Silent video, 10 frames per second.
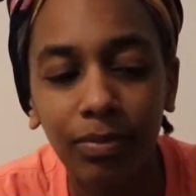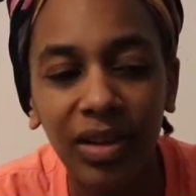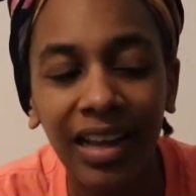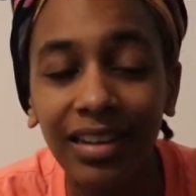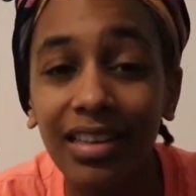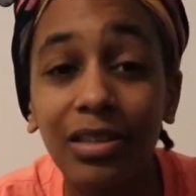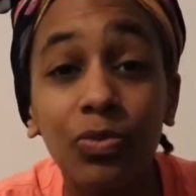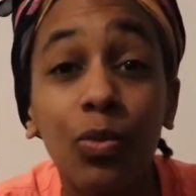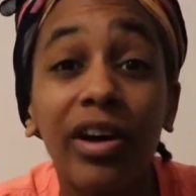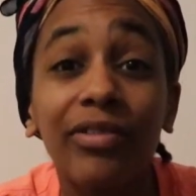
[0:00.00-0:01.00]
at least
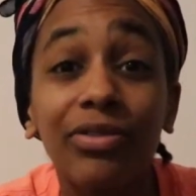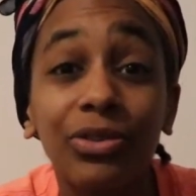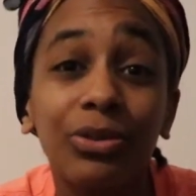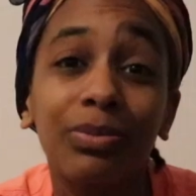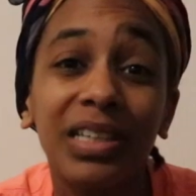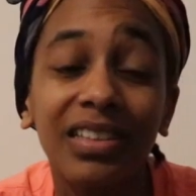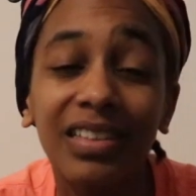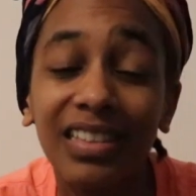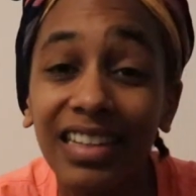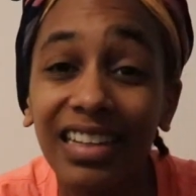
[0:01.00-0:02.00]
one full meal
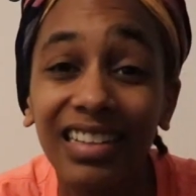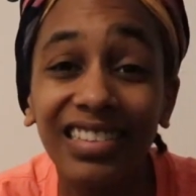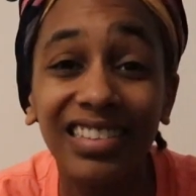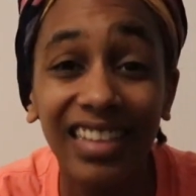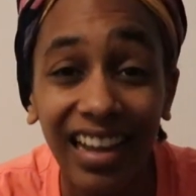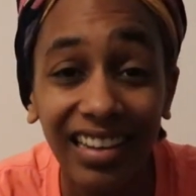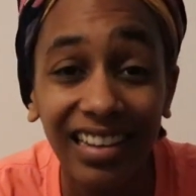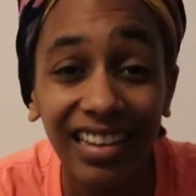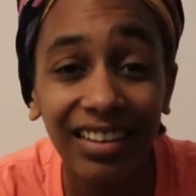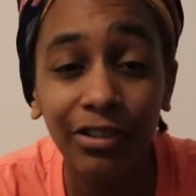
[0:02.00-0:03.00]
a day,
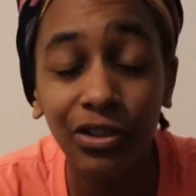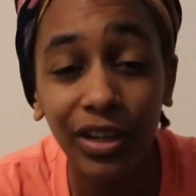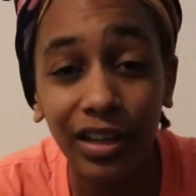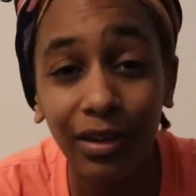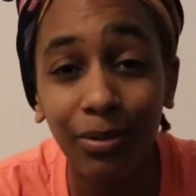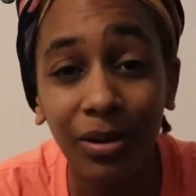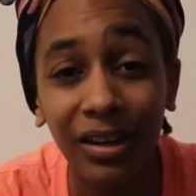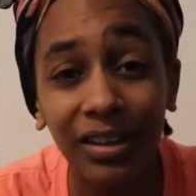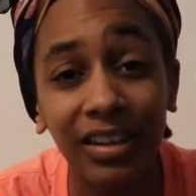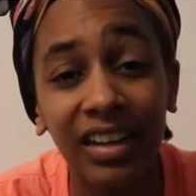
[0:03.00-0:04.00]
snacking, drinking
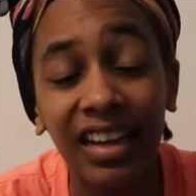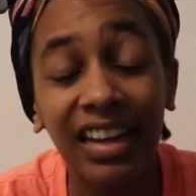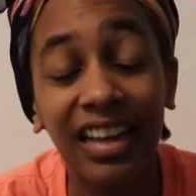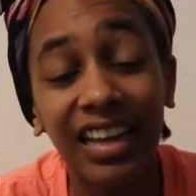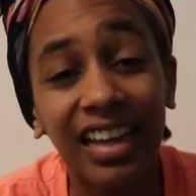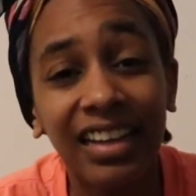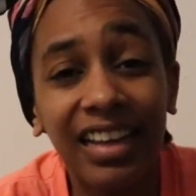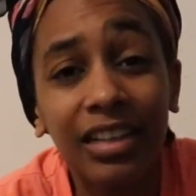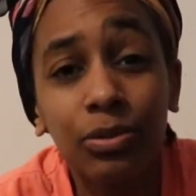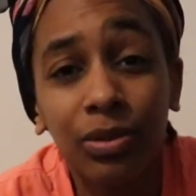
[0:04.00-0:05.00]
water. And
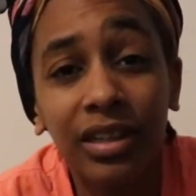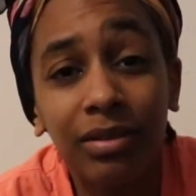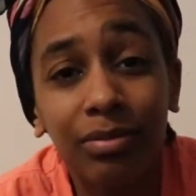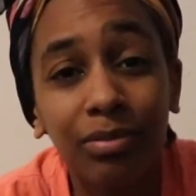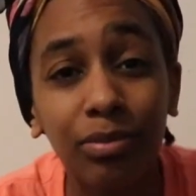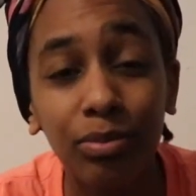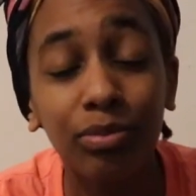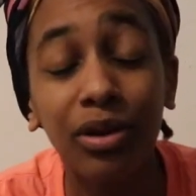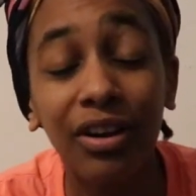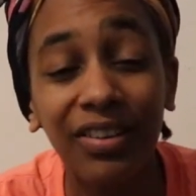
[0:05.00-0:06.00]
that's what
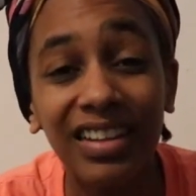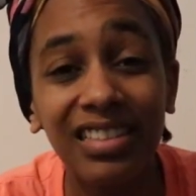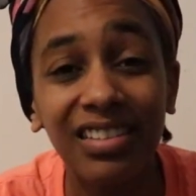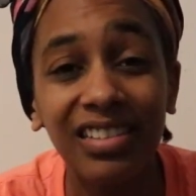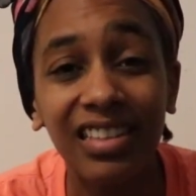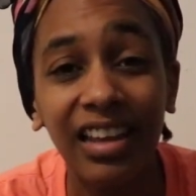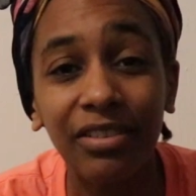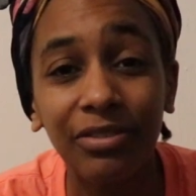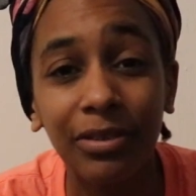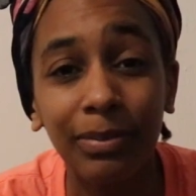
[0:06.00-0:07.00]
progress looks
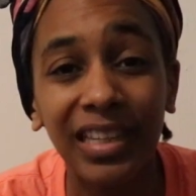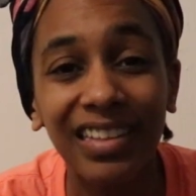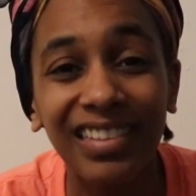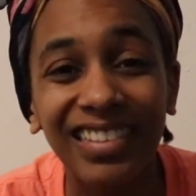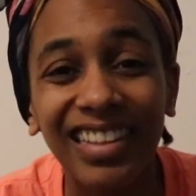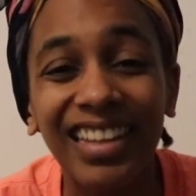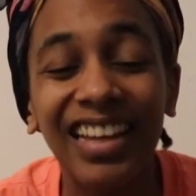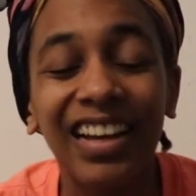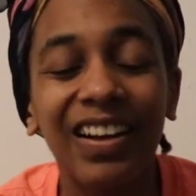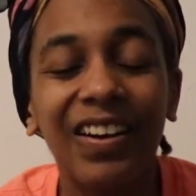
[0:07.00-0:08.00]
like for me.
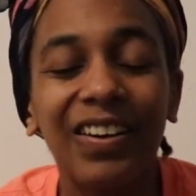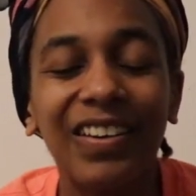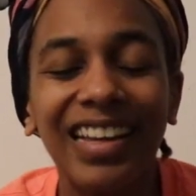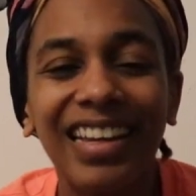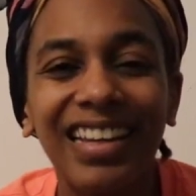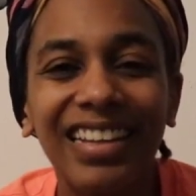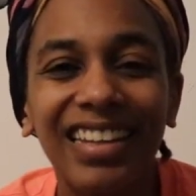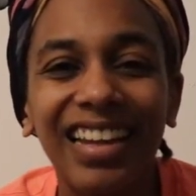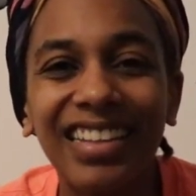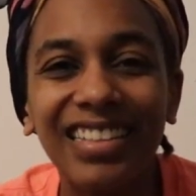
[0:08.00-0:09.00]
Okay,
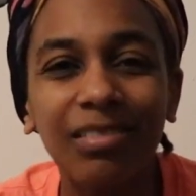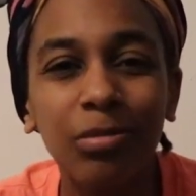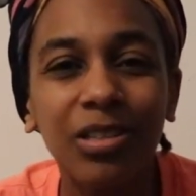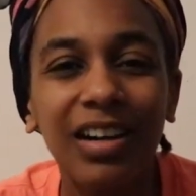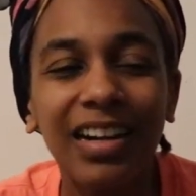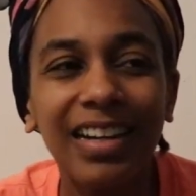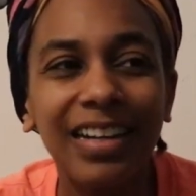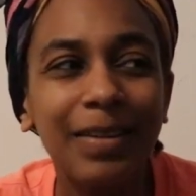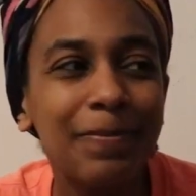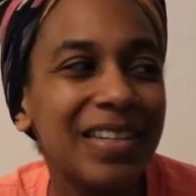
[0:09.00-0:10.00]
like and
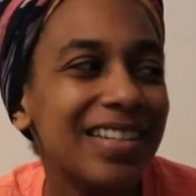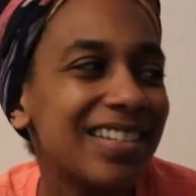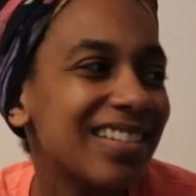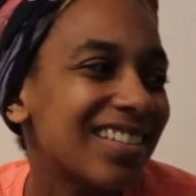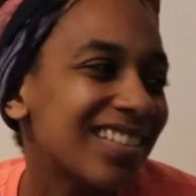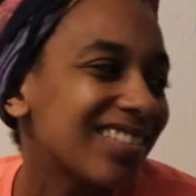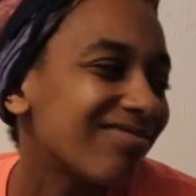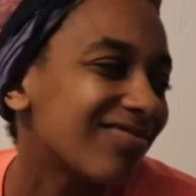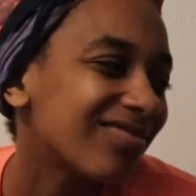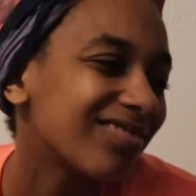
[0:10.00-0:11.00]
subscribe and
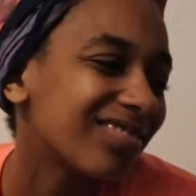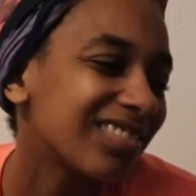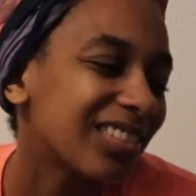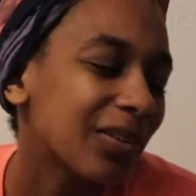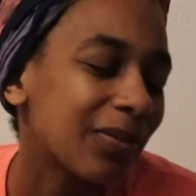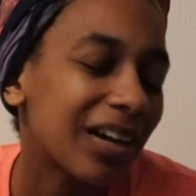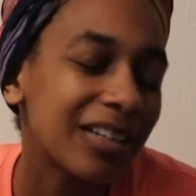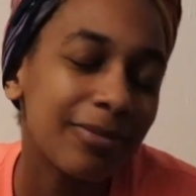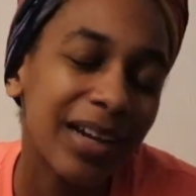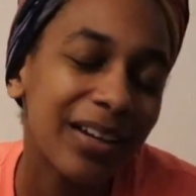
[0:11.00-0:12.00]

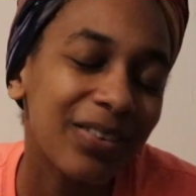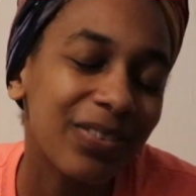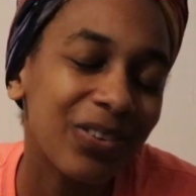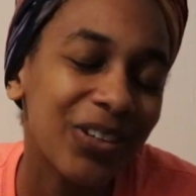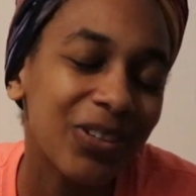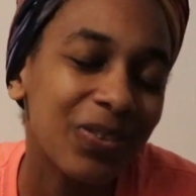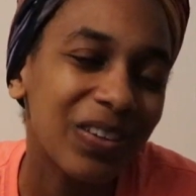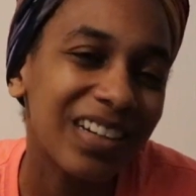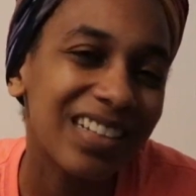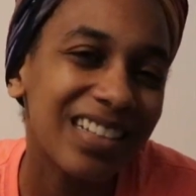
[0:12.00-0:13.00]
watch my Corona
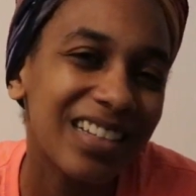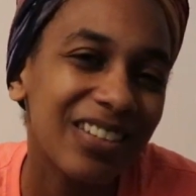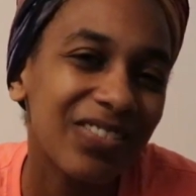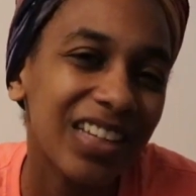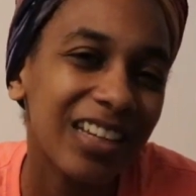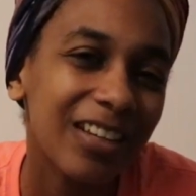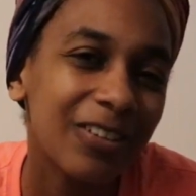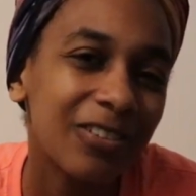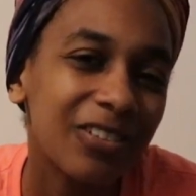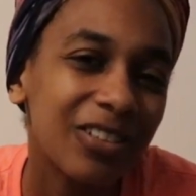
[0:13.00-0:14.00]
quarantine
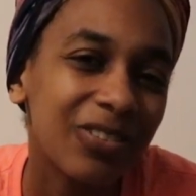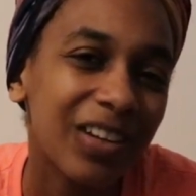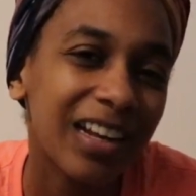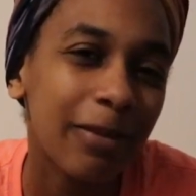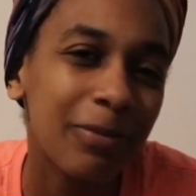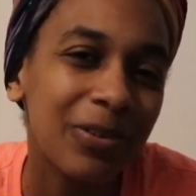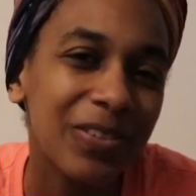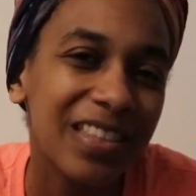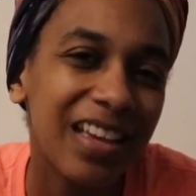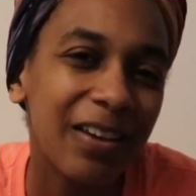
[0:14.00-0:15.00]
videos when I
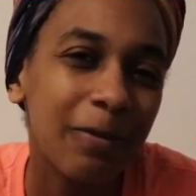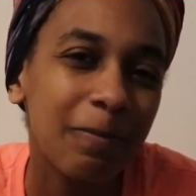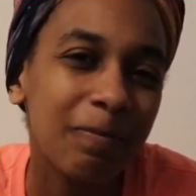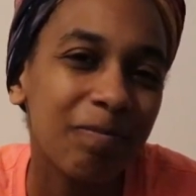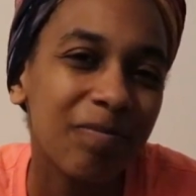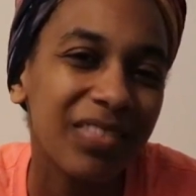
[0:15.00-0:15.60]
post them.